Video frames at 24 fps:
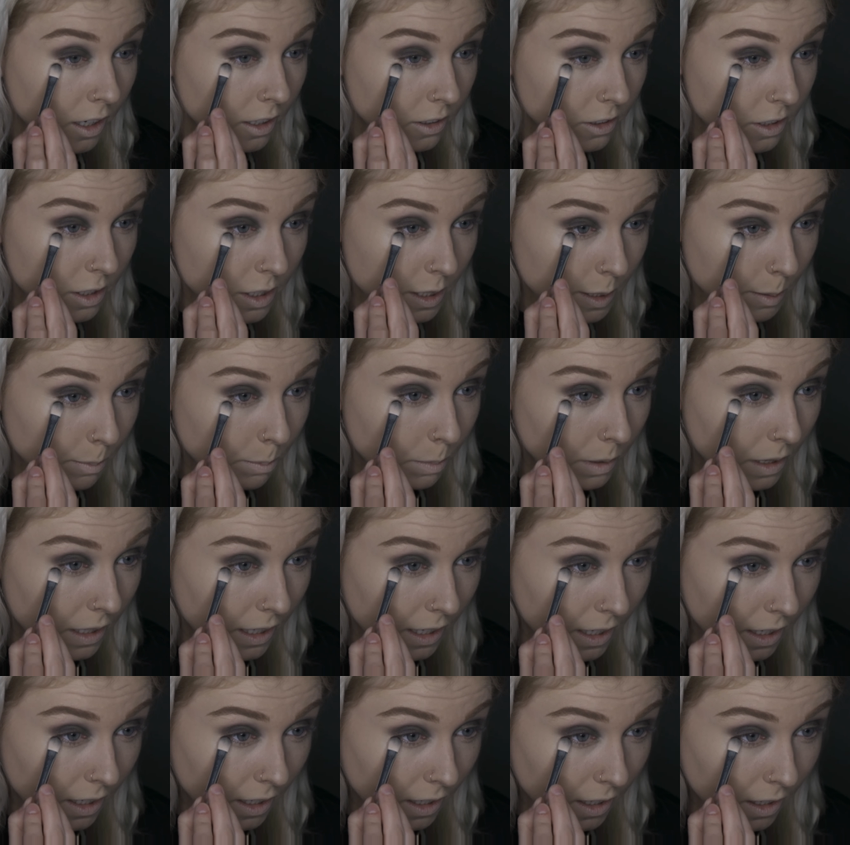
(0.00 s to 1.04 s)
Just
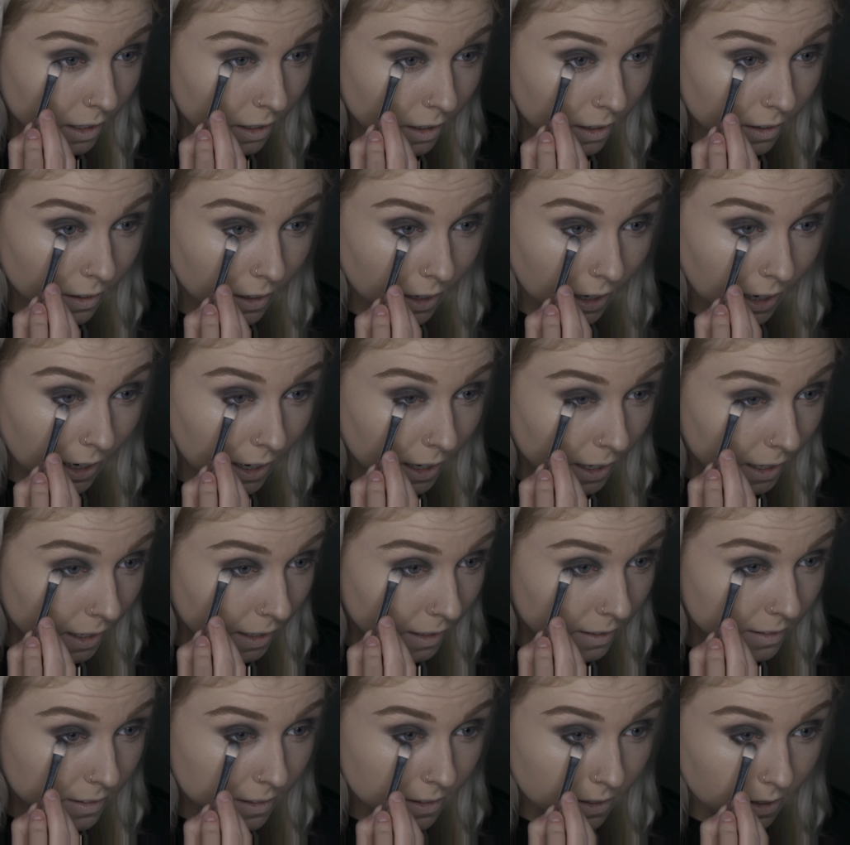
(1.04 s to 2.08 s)
blend it under the
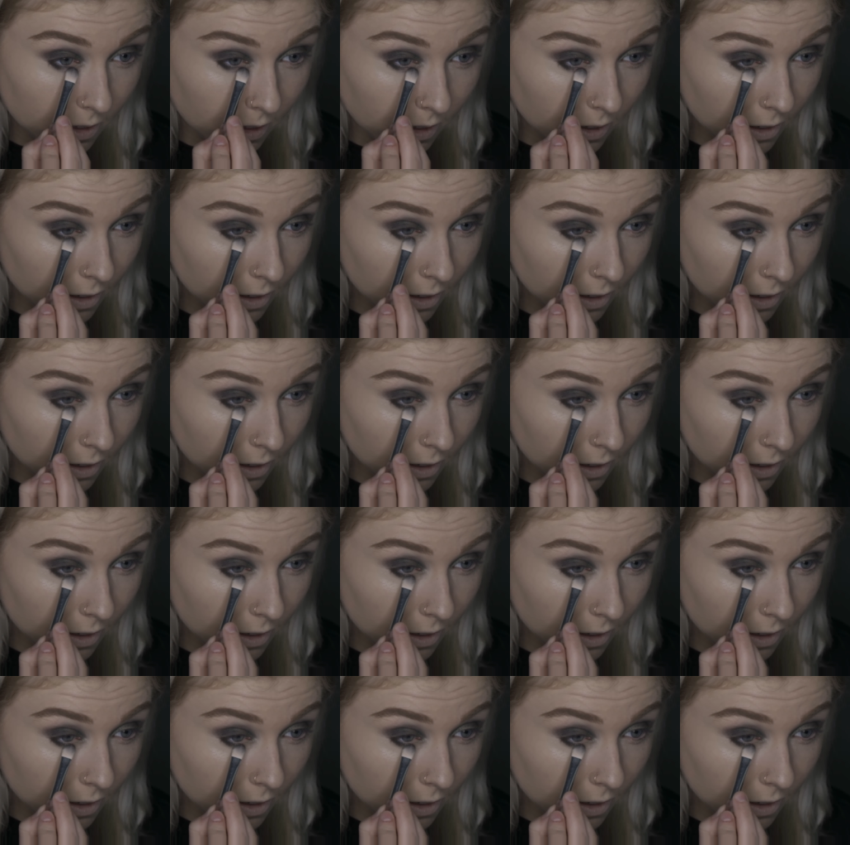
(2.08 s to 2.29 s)
eyes.